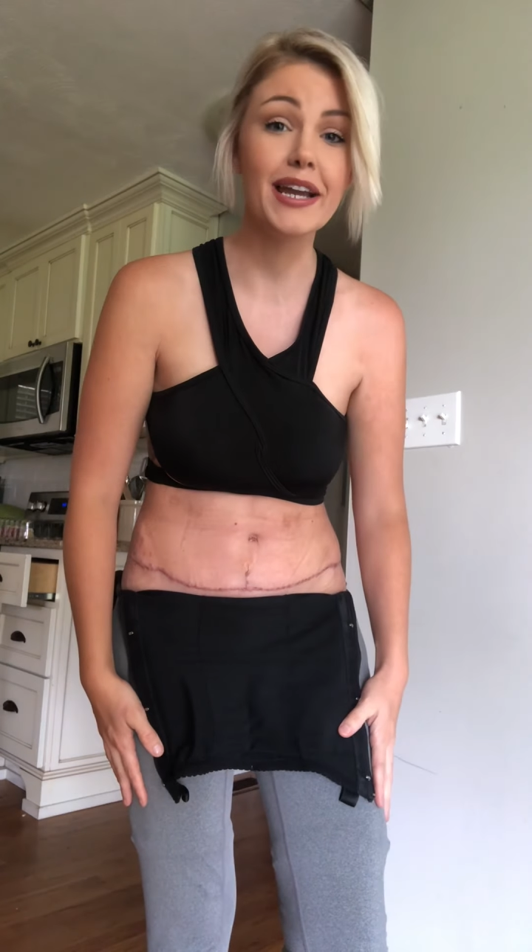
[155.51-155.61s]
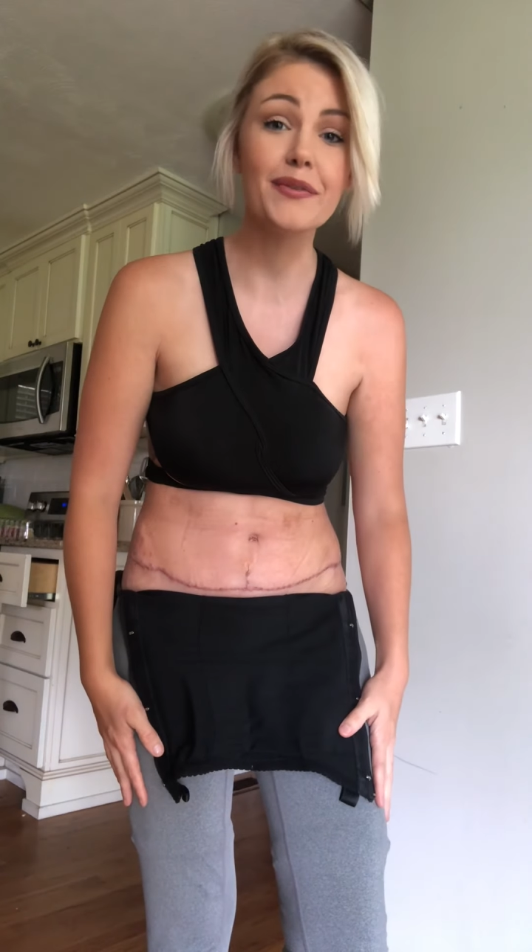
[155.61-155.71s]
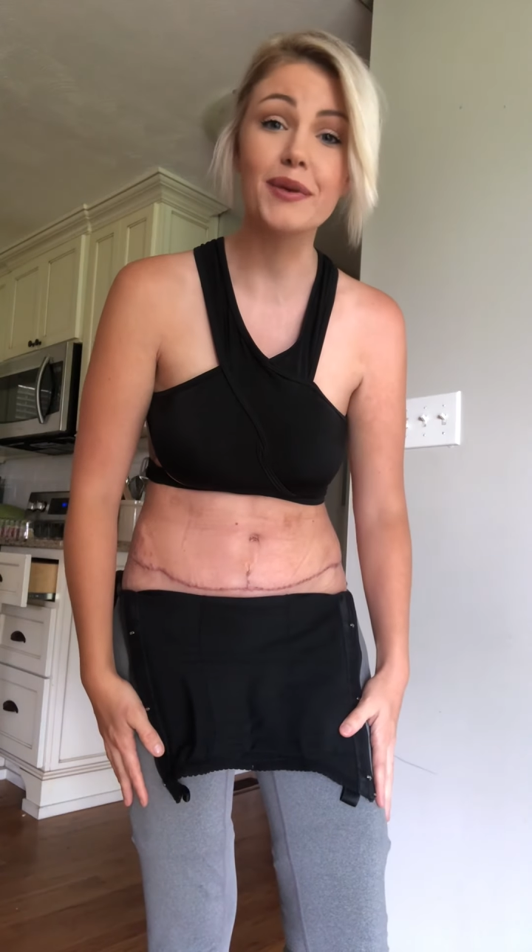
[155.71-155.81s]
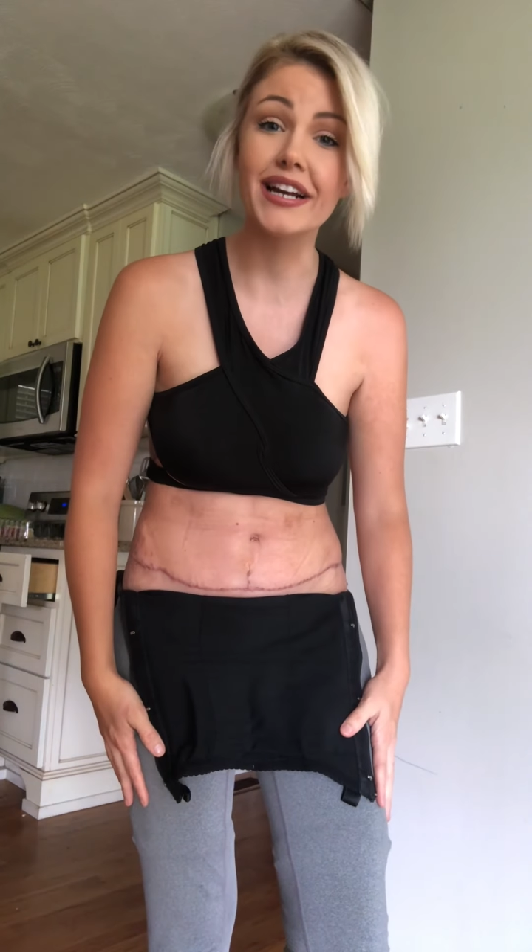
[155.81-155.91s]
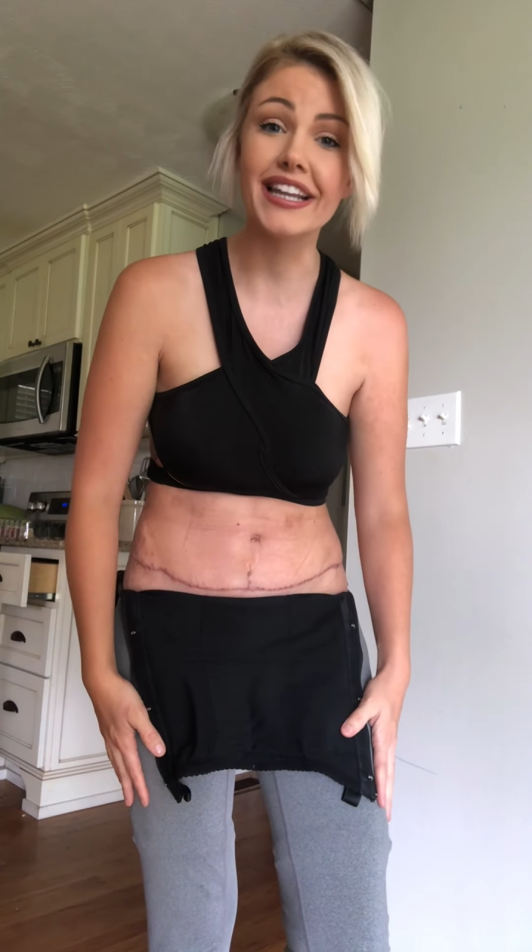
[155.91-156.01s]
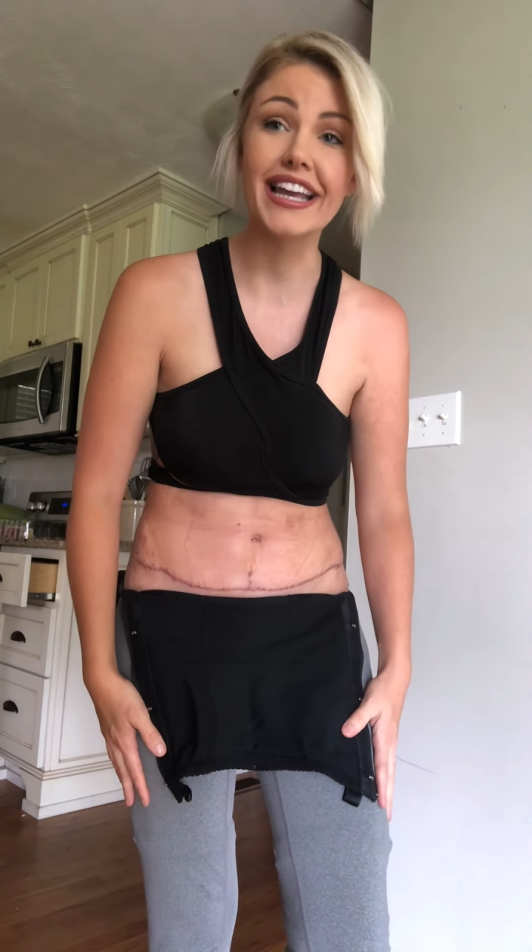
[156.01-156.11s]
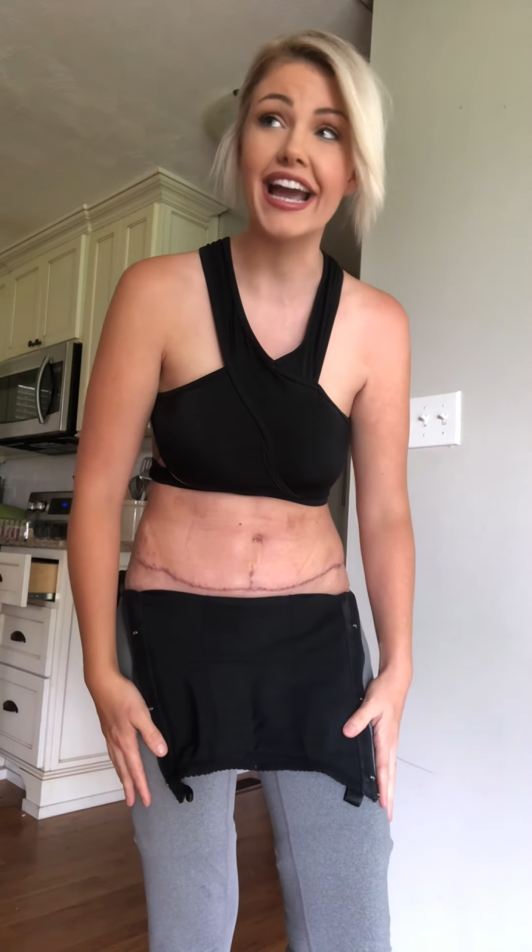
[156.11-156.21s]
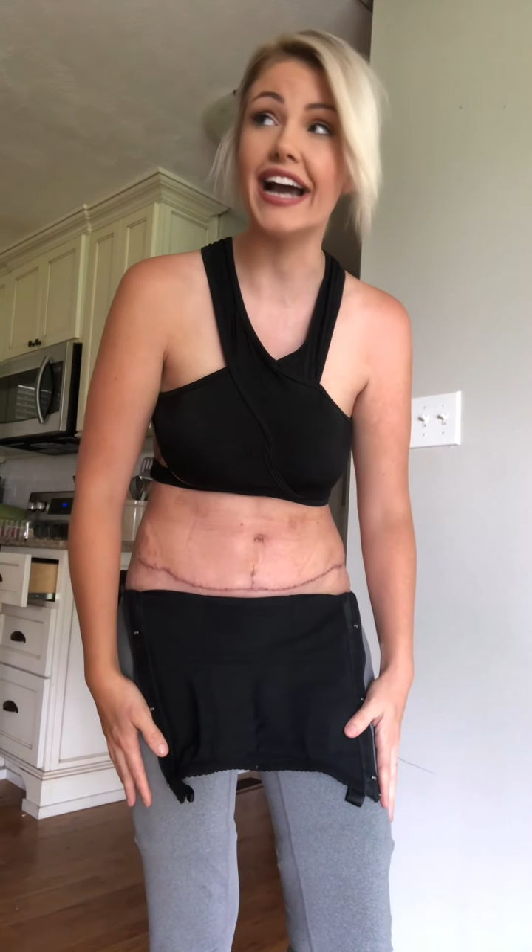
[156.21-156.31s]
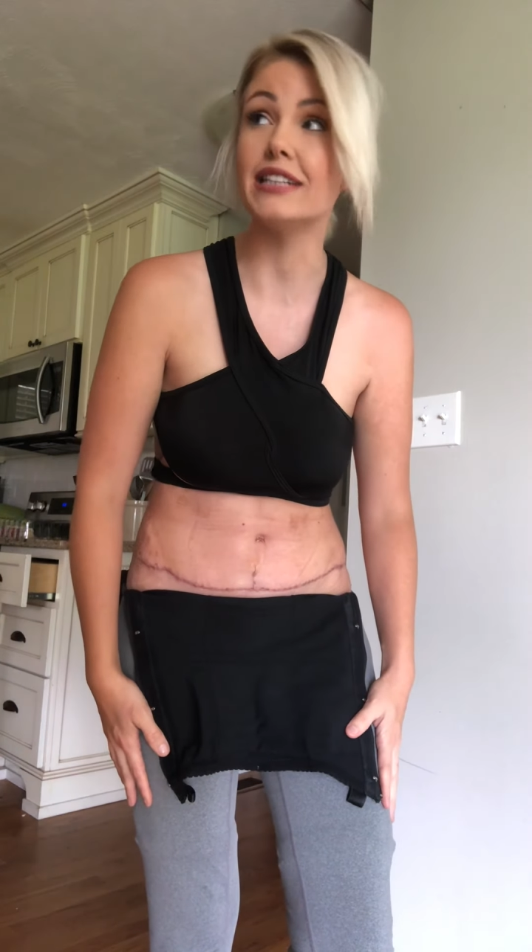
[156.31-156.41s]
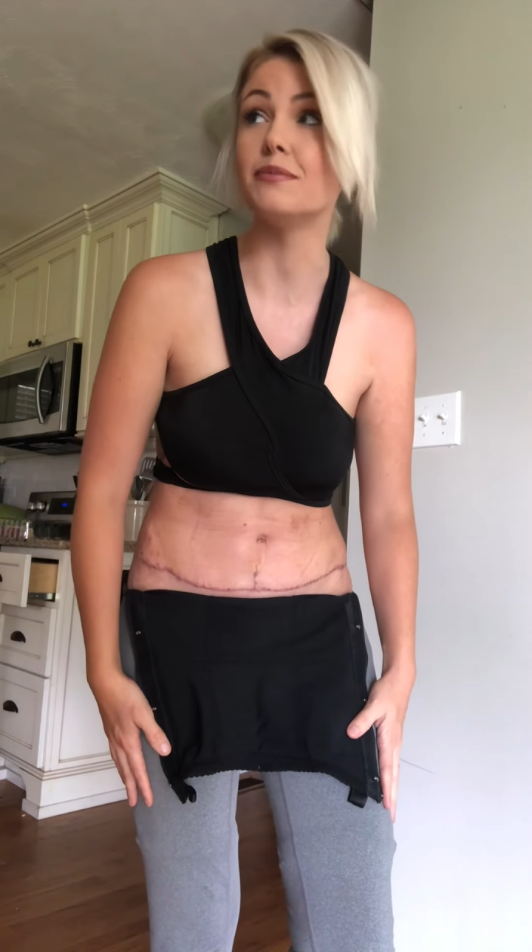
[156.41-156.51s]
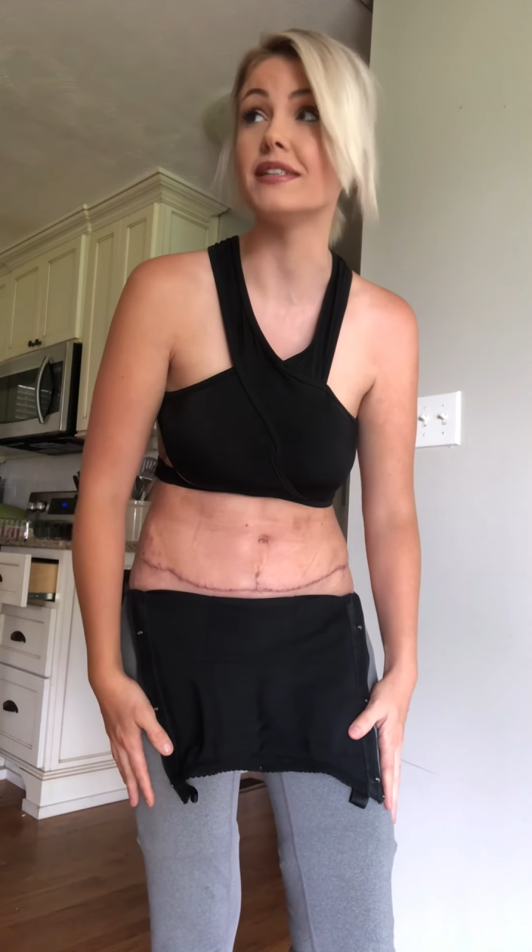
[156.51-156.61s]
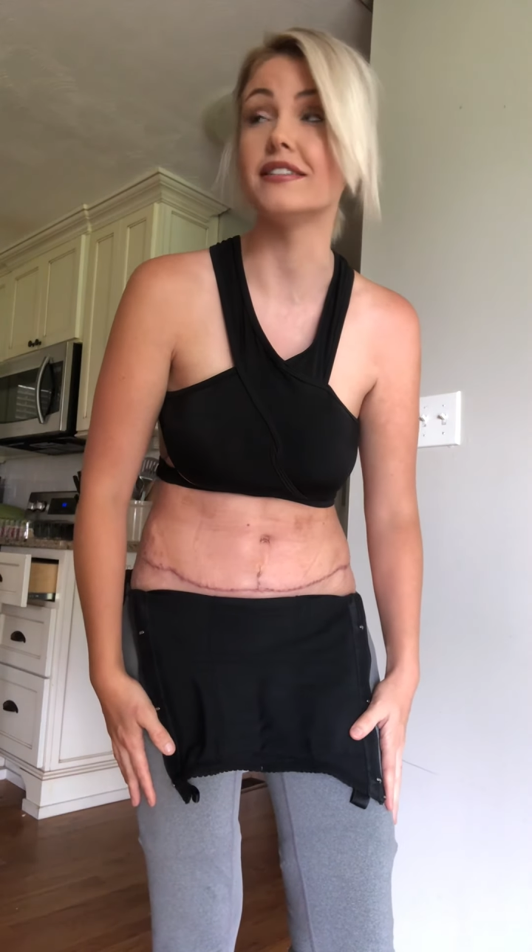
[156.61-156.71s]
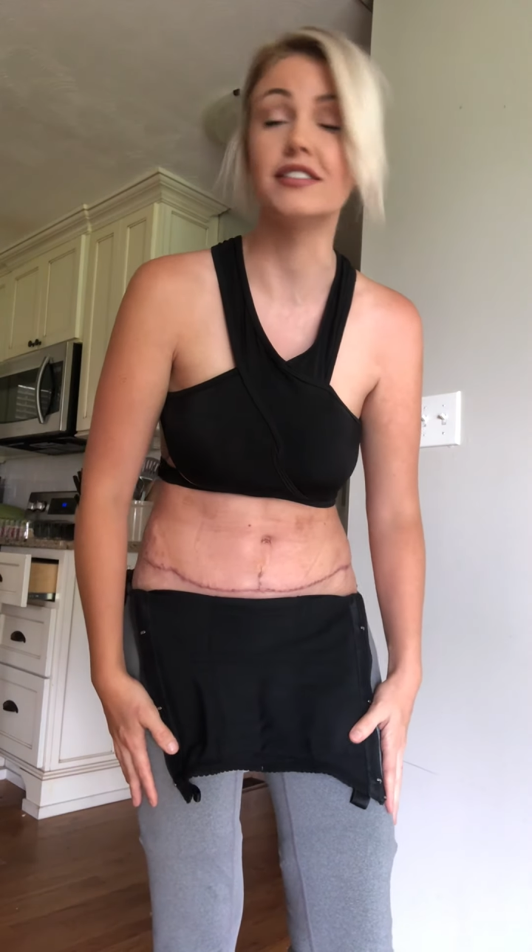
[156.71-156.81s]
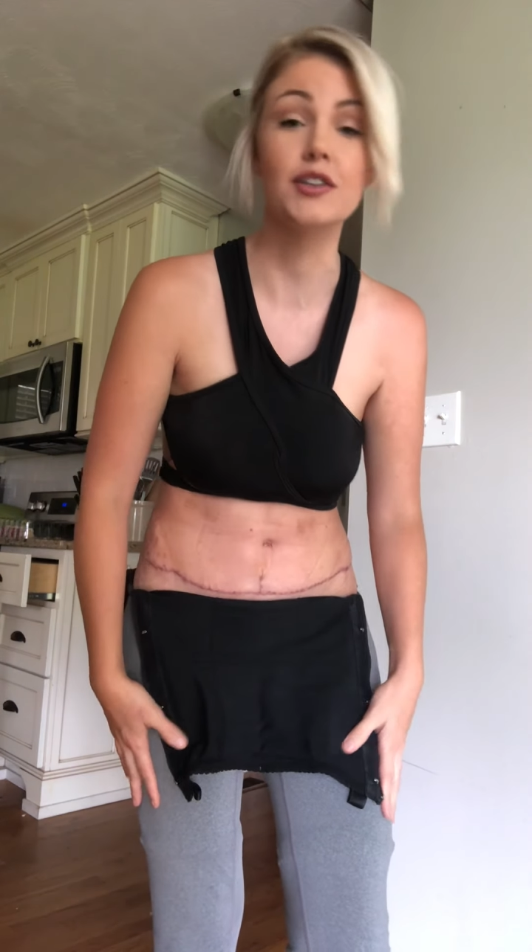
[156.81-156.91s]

It really has been.